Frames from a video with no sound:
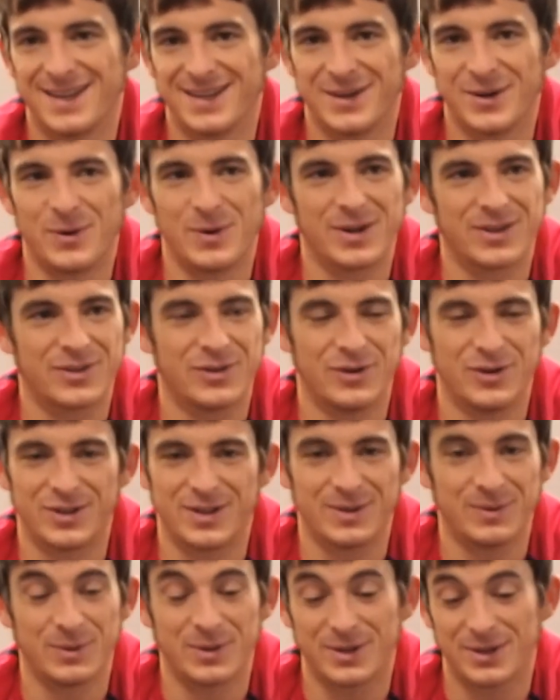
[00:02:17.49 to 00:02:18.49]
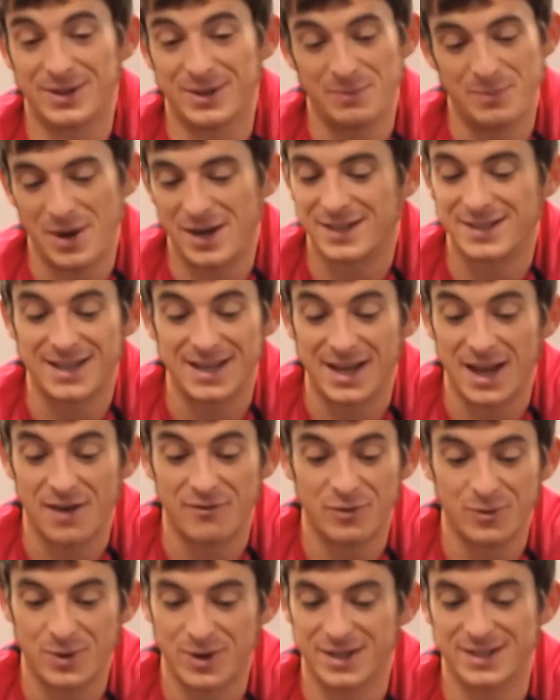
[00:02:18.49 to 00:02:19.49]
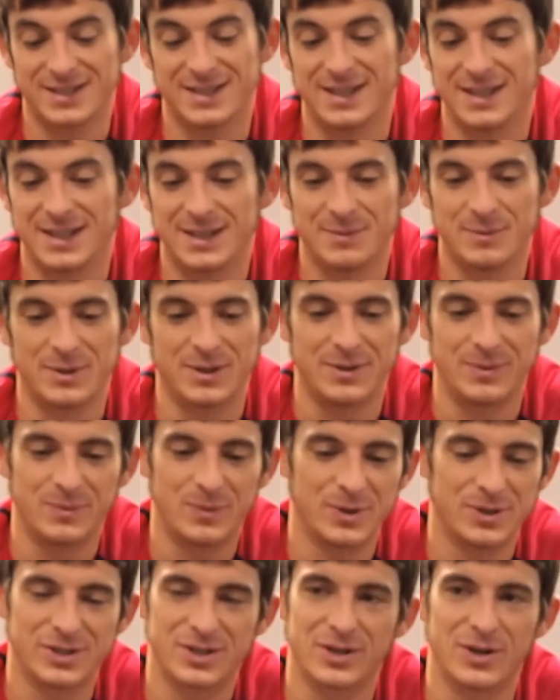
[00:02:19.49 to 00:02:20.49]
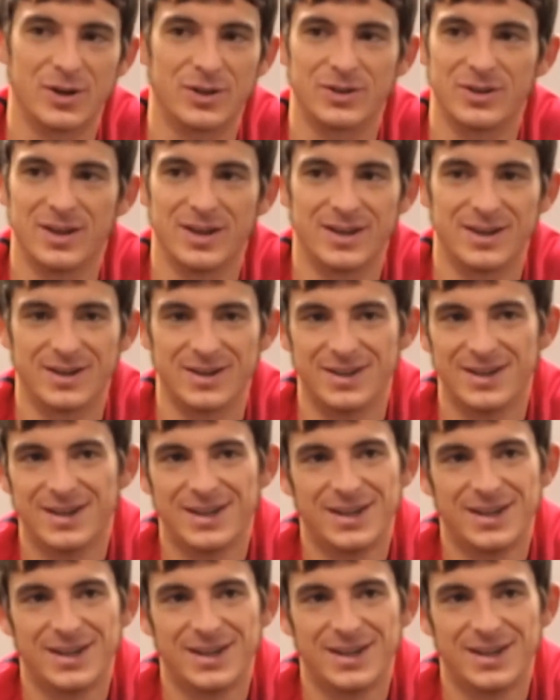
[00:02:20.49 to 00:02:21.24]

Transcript: You know, I thought they were the, the best thing ever when I seen them, and once I got there and